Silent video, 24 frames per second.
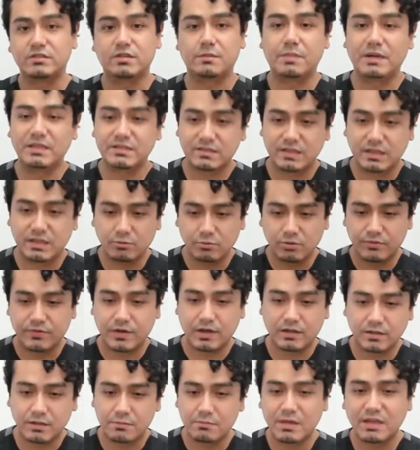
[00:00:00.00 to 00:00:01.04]
The best thing we've
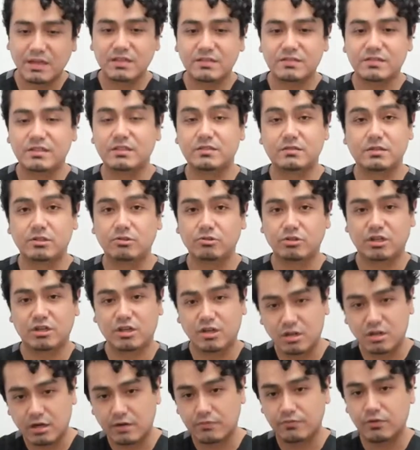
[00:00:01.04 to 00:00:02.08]
gotten in medicine is literally
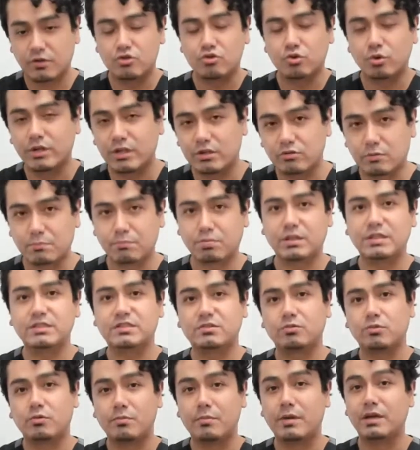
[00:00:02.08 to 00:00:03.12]
cut off the joint and replace
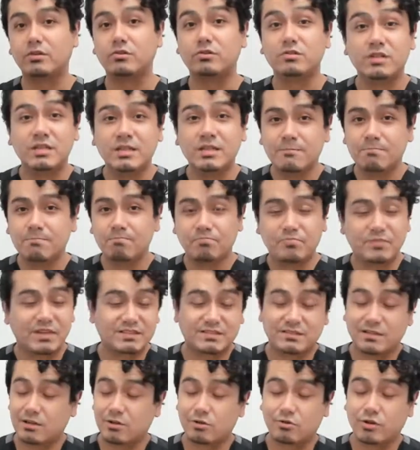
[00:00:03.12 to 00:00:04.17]
it with metal. That's
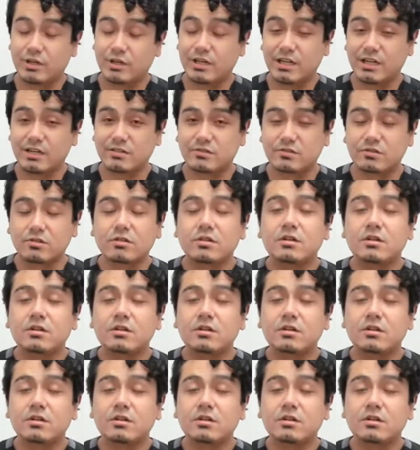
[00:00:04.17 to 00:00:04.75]
not a great answer.